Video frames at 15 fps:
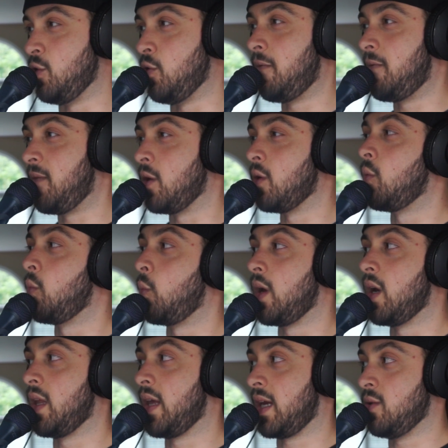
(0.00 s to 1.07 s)
feel
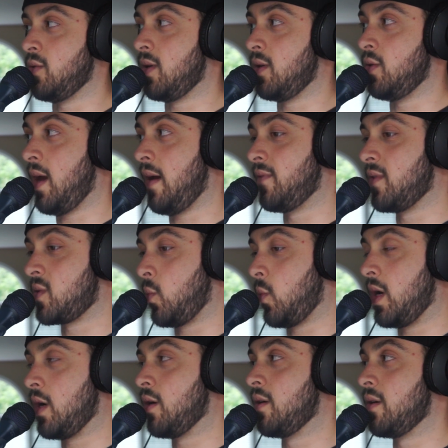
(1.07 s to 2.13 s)
weird, like you have this
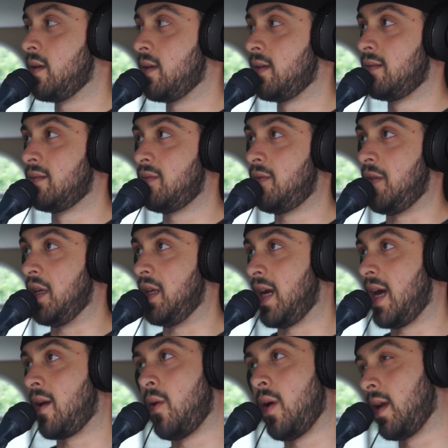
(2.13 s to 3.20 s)
weird feeling.
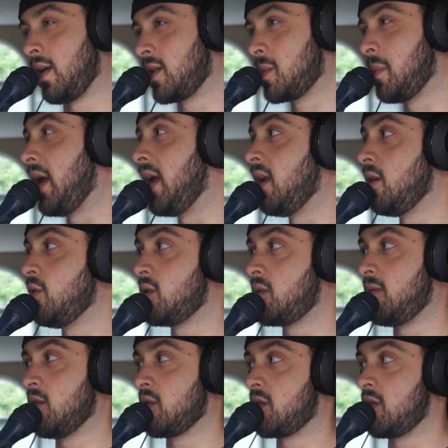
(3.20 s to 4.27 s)
I don't know how to explain it. You just
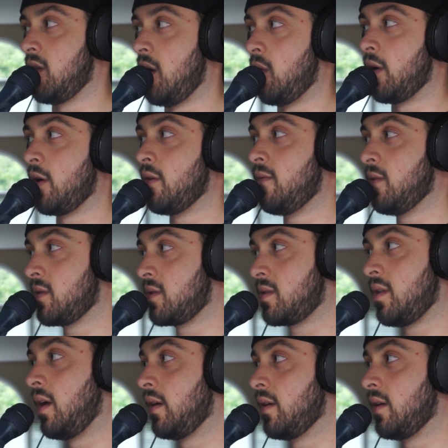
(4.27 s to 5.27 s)
feel slower. You feel sluggish,